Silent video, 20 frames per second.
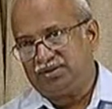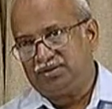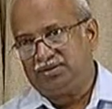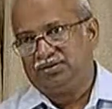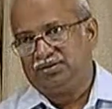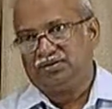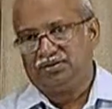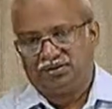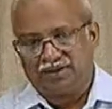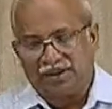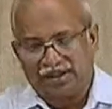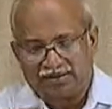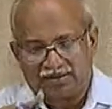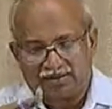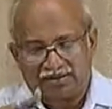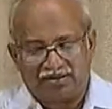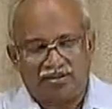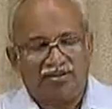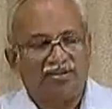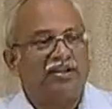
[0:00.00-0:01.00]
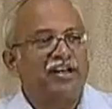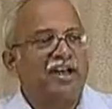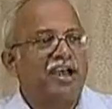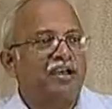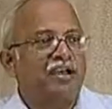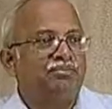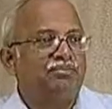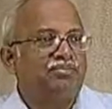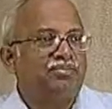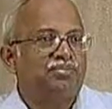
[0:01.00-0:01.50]
So that
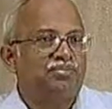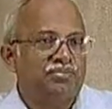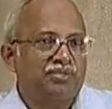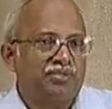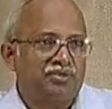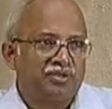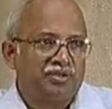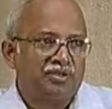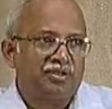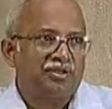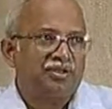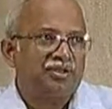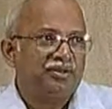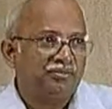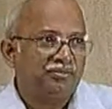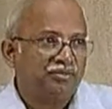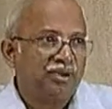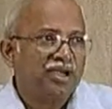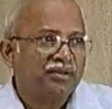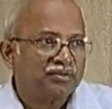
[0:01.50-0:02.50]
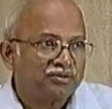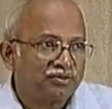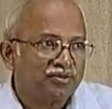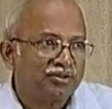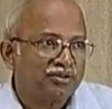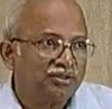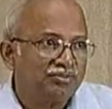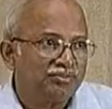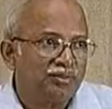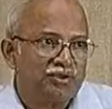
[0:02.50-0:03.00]
grab impact with
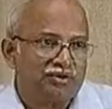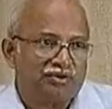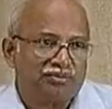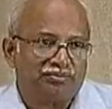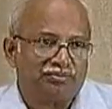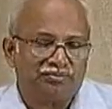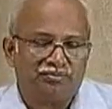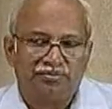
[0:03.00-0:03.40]
the bottom.